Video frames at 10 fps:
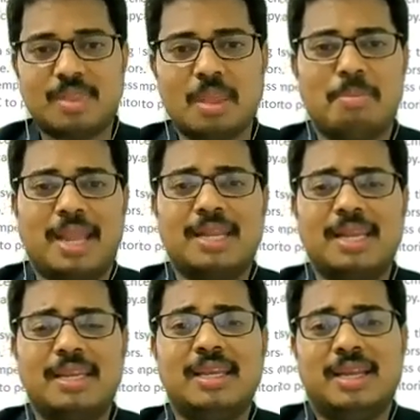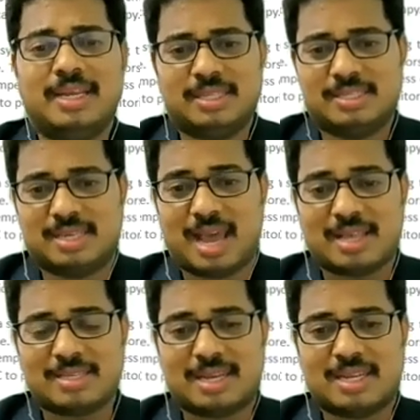Mainly, this
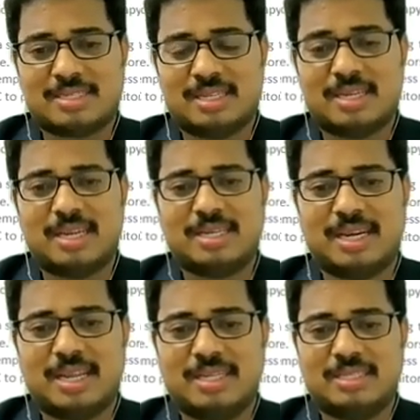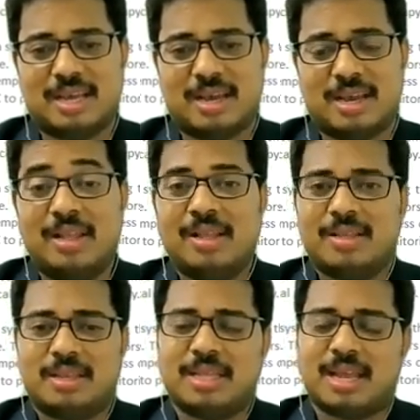gas connection related is uh,
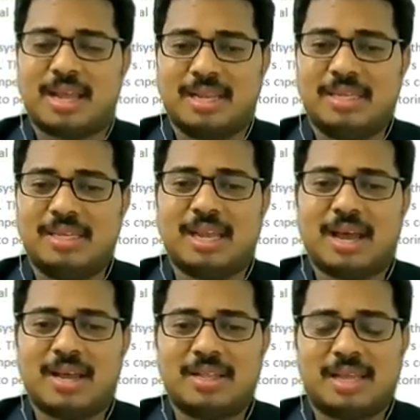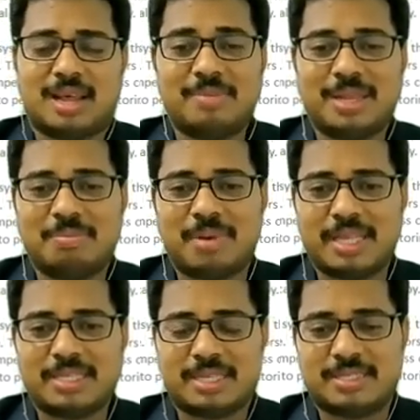uh, there are in India, there are many
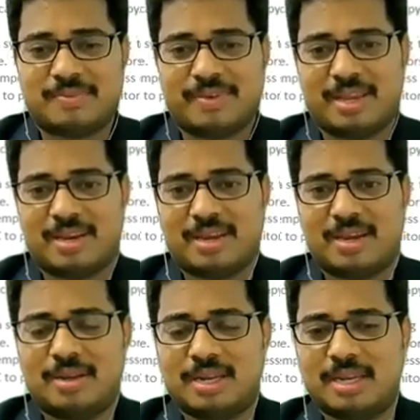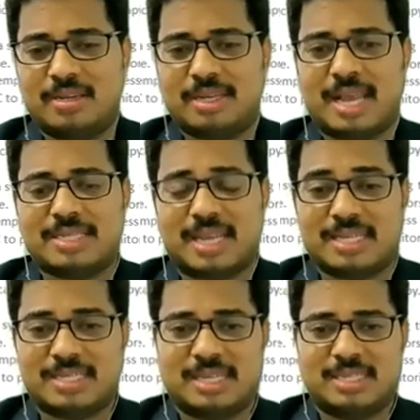places where uh, gas
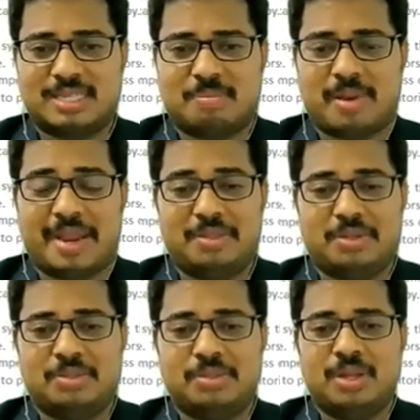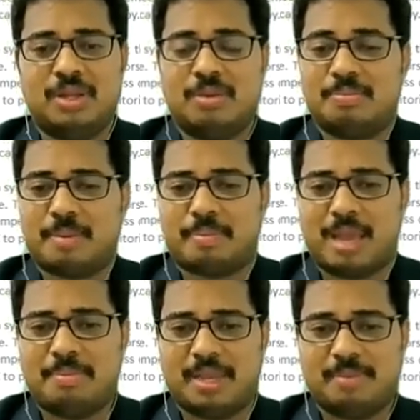connection is supplied through
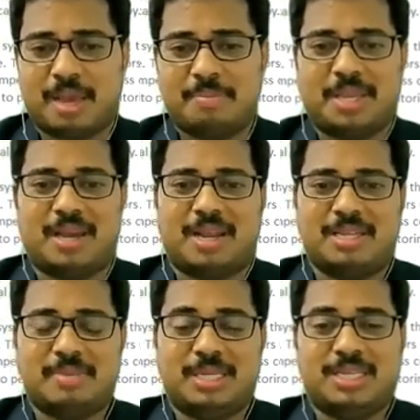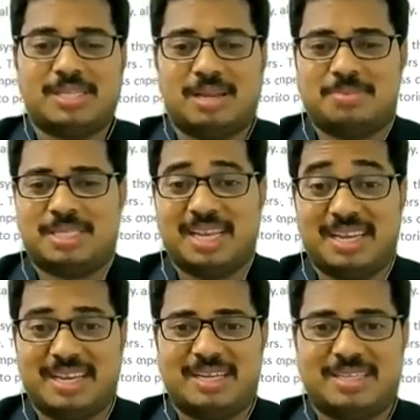piping, piping arrangement instead of
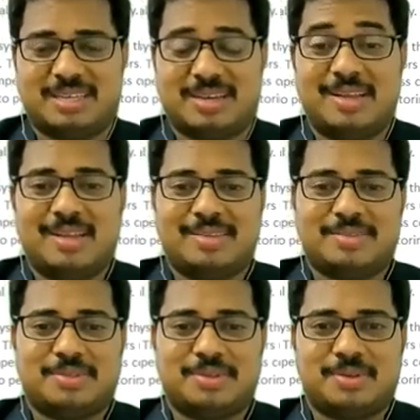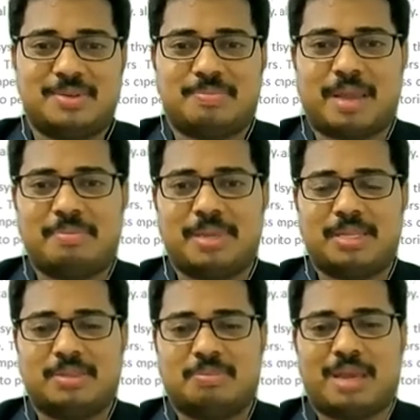cylinders. Uh, so
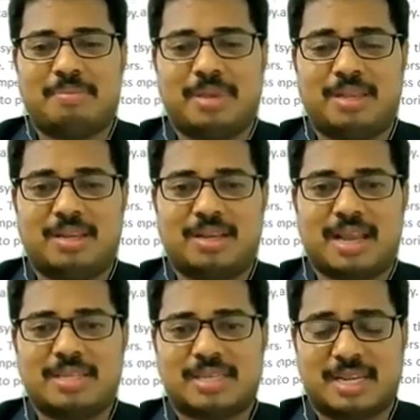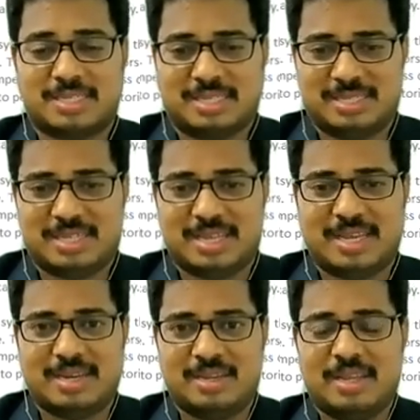piping through piping uh, gas connection is
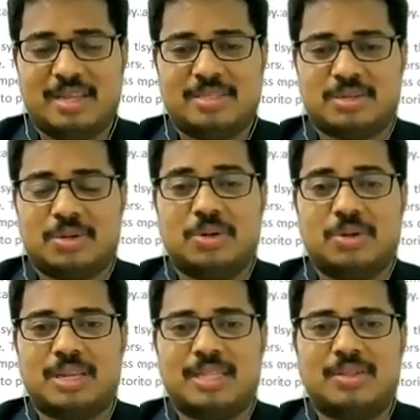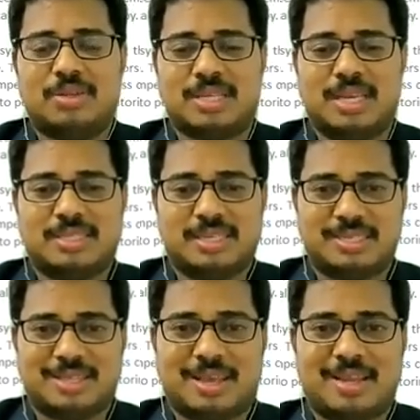there. So in those
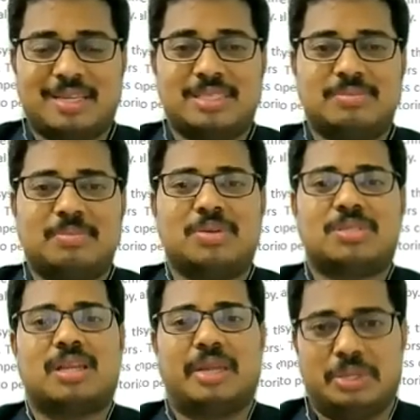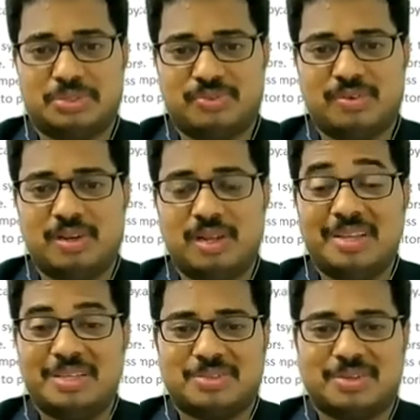cases, uh, it is mostly useful
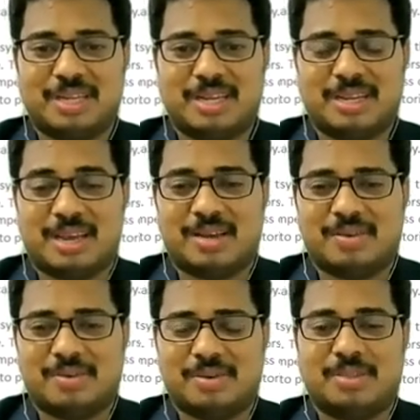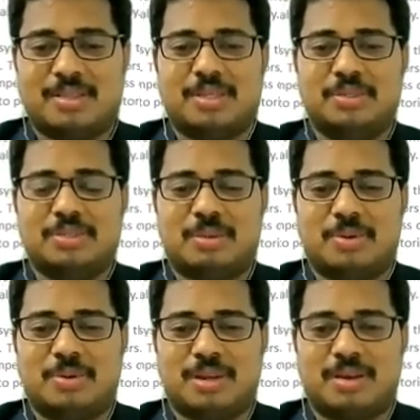so that uh, huge
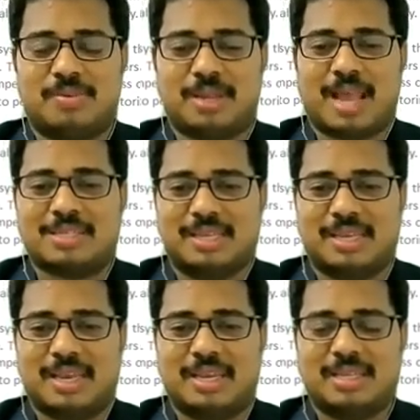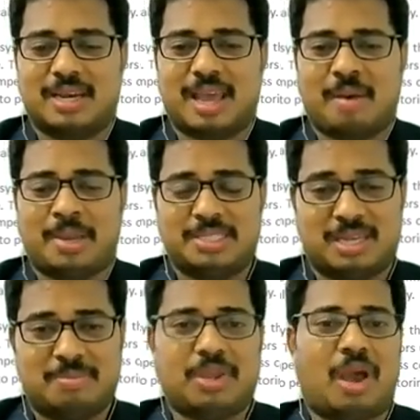amount of gas leakage the damage
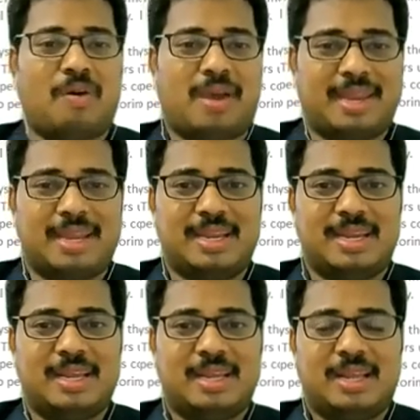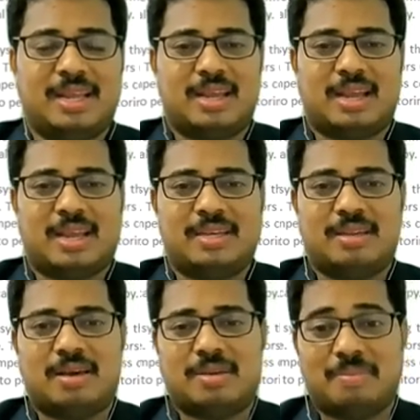can be avoided and
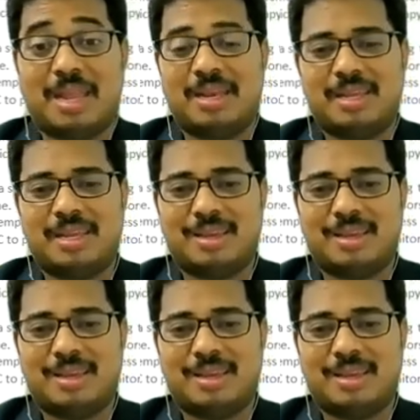uh, mainly